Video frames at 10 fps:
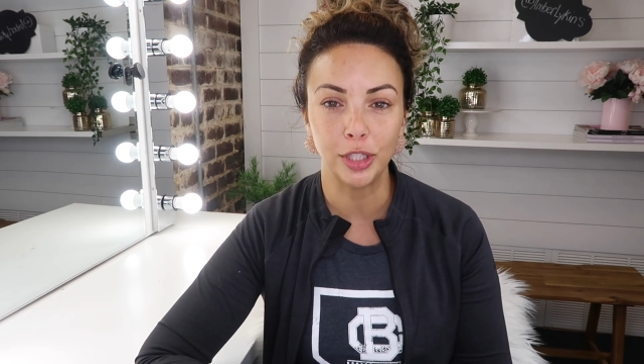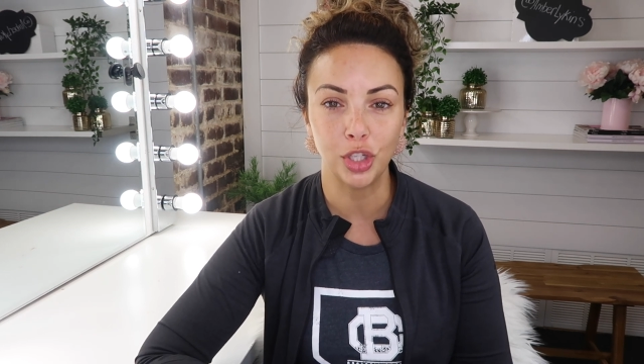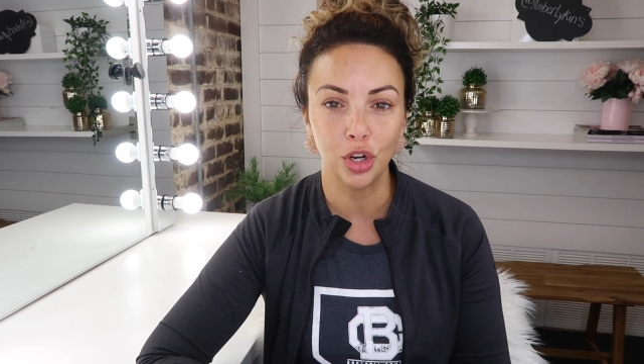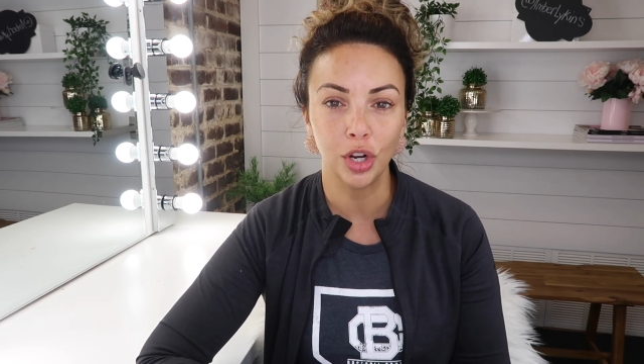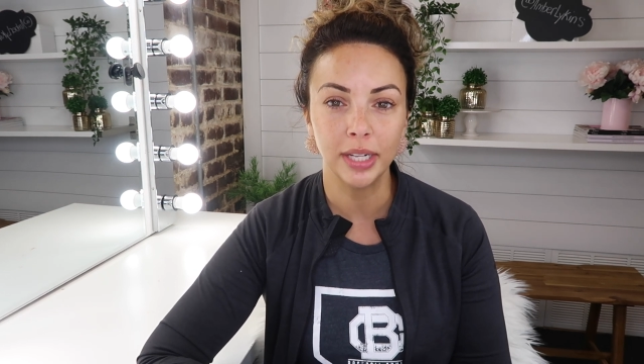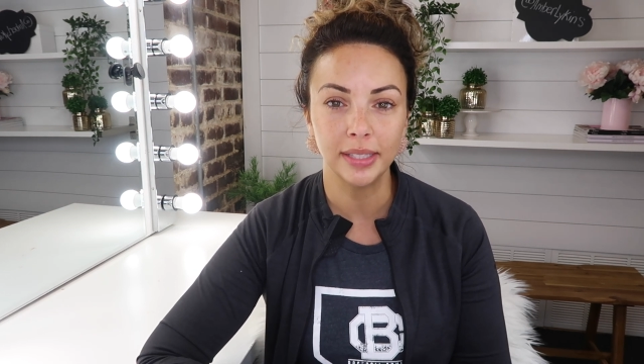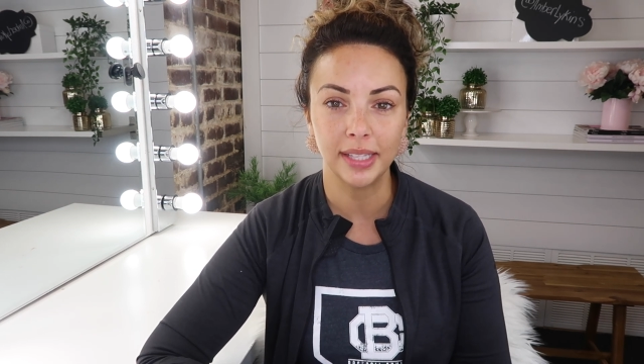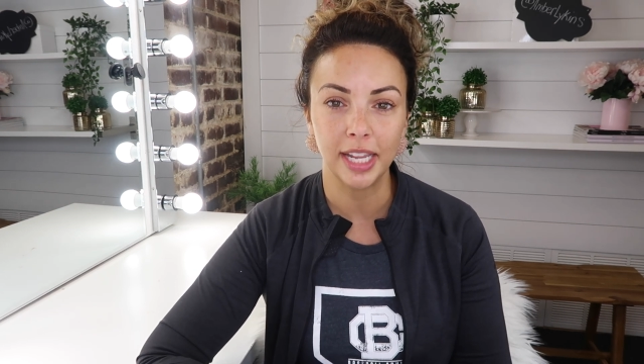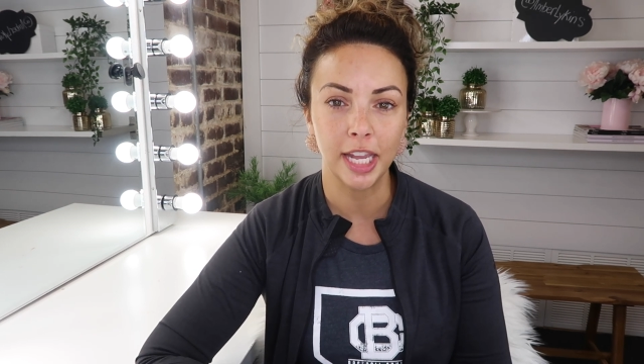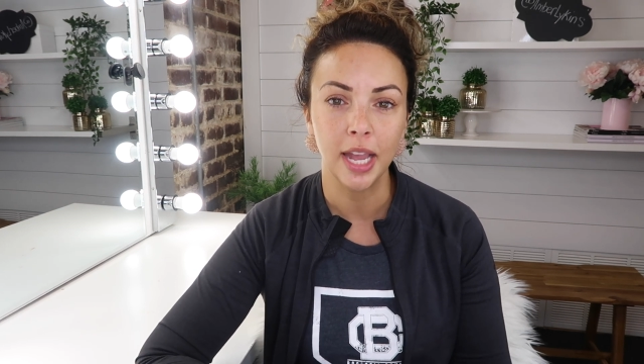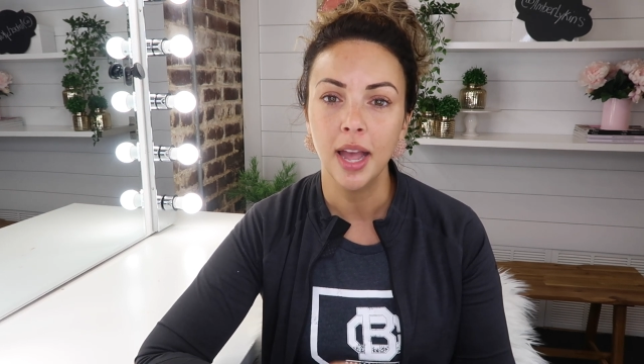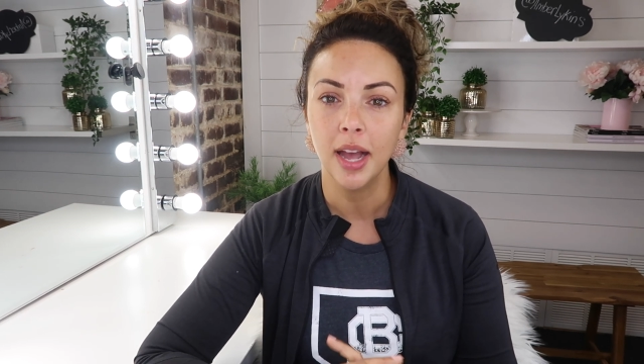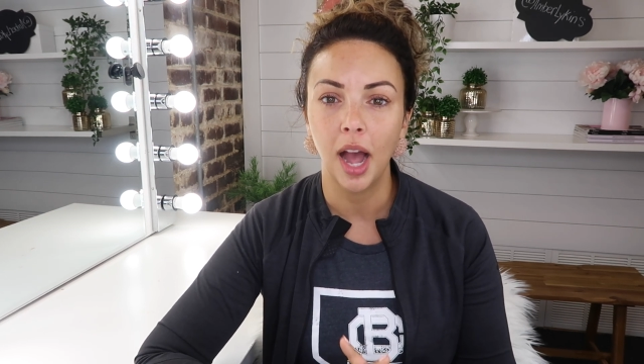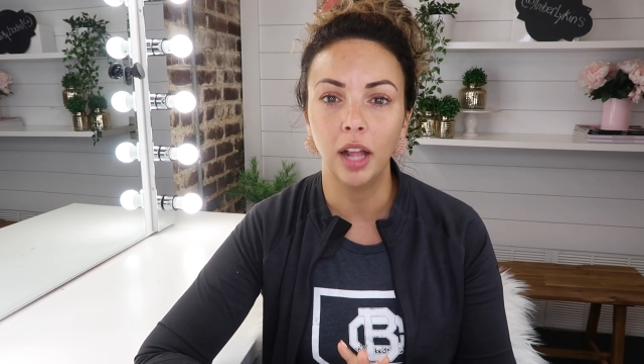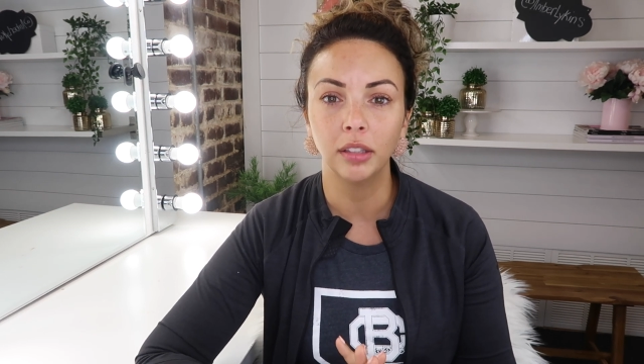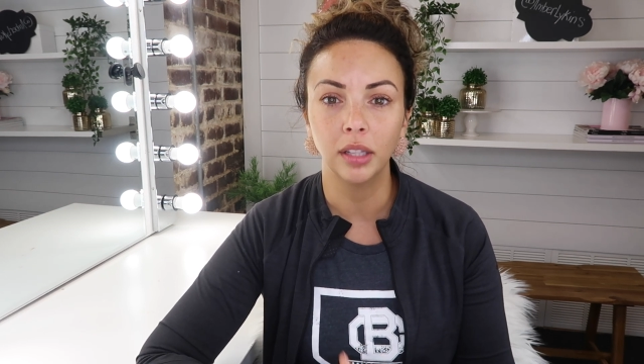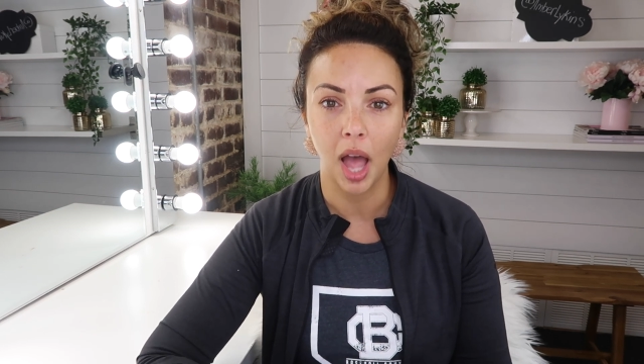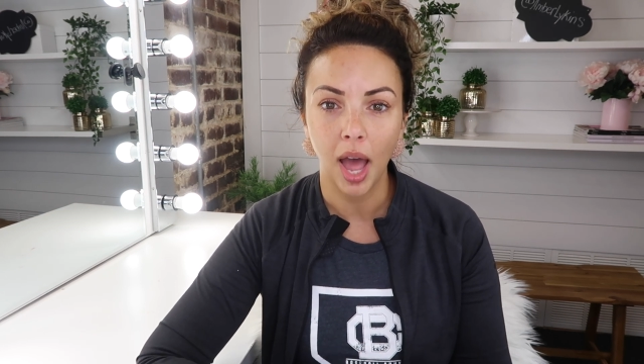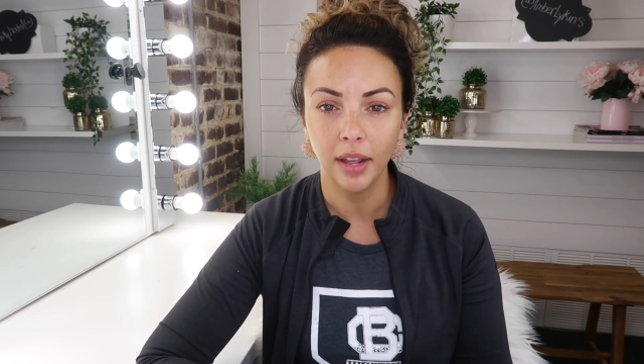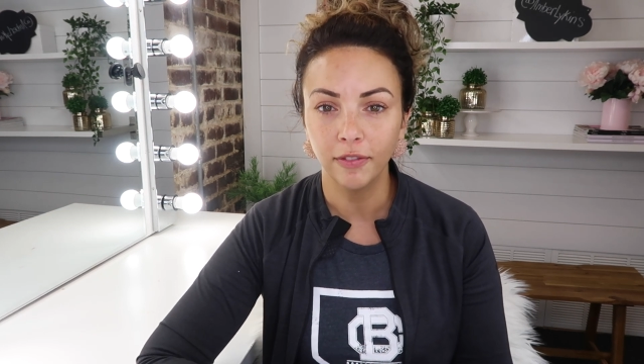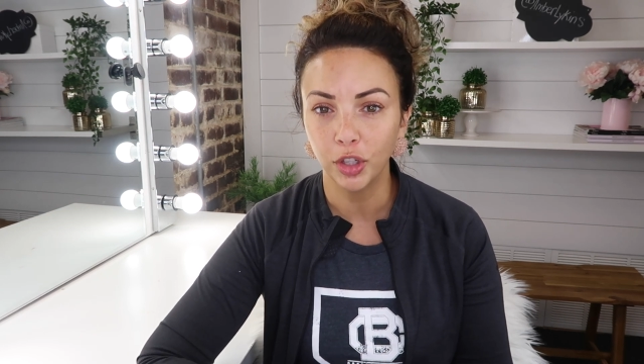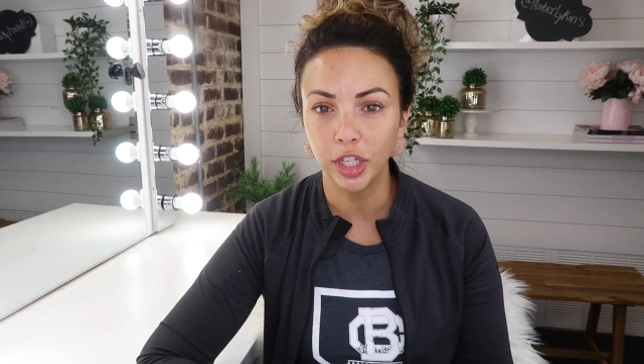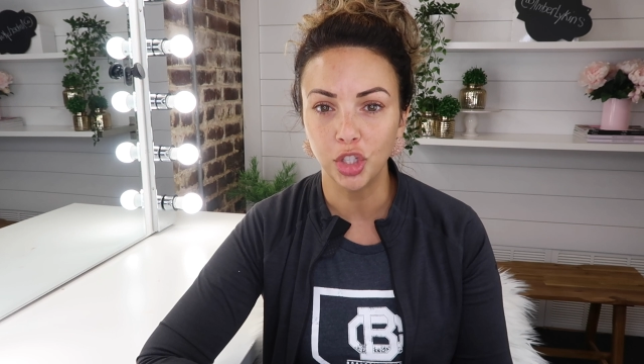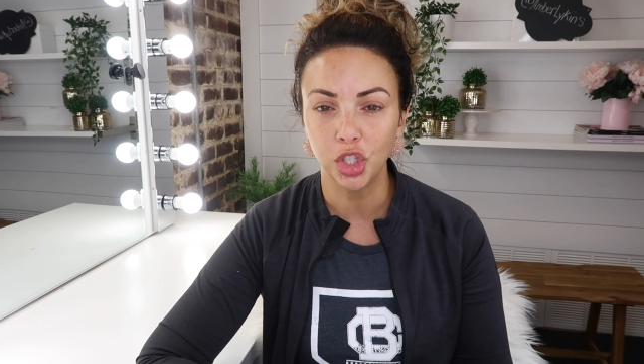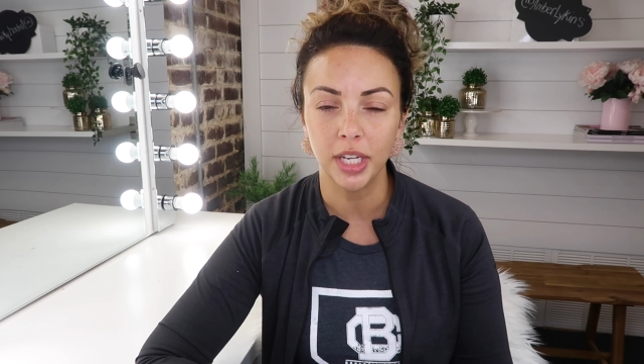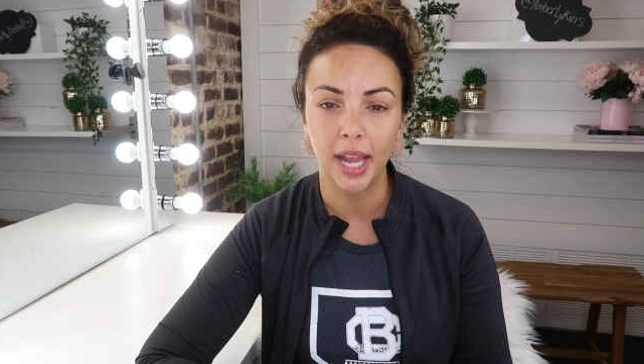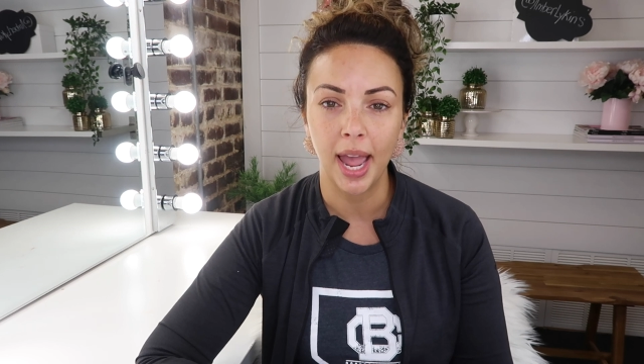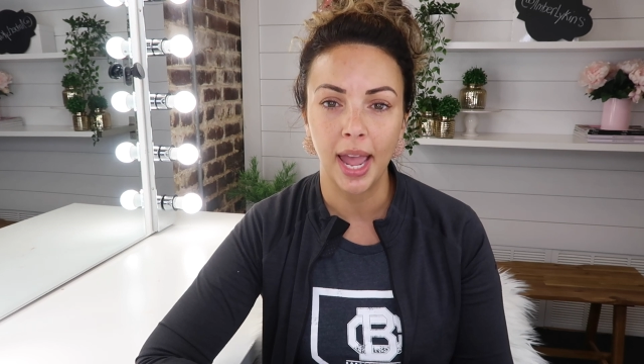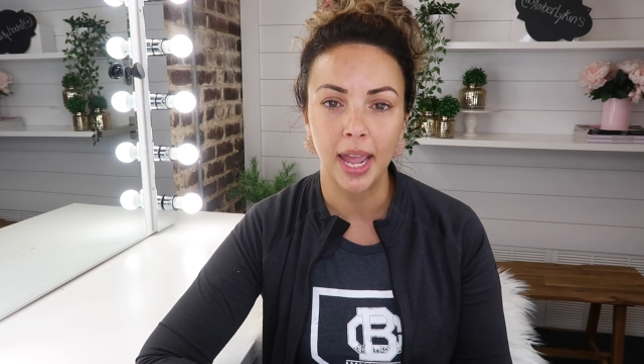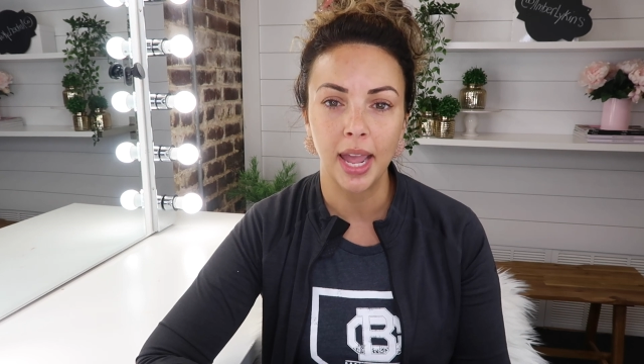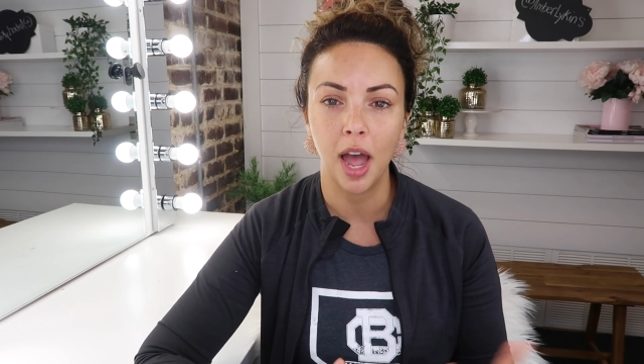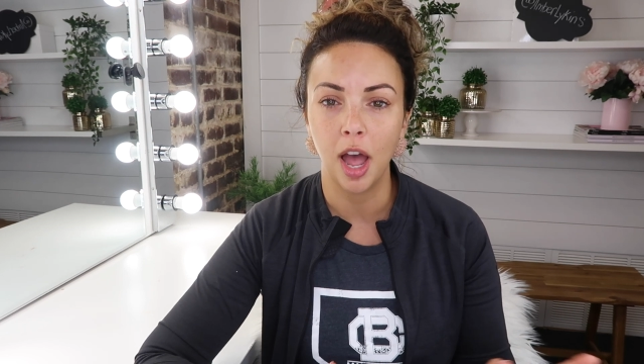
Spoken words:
So you're gonna see a lot of footage today,